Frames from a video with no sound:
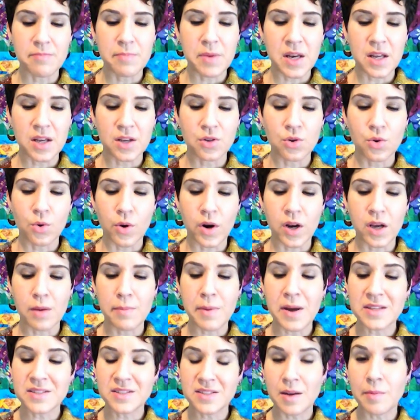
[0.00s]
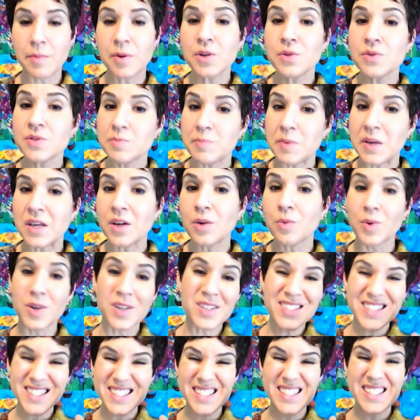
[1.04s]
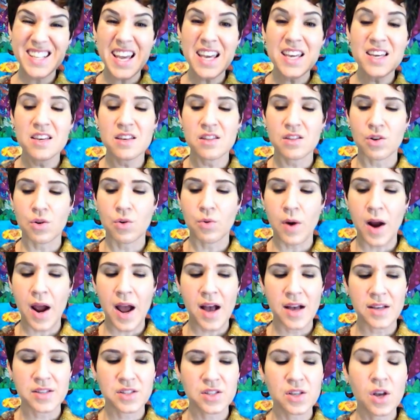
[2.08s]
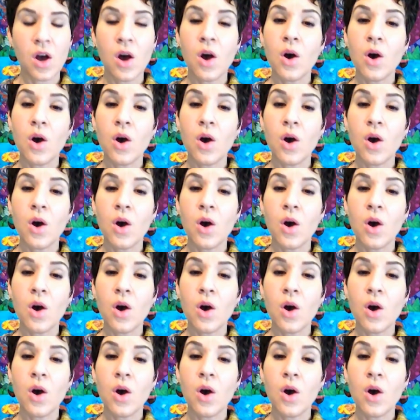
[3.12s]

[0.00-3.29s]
been ignoring about someone who's being a real snake in the grass,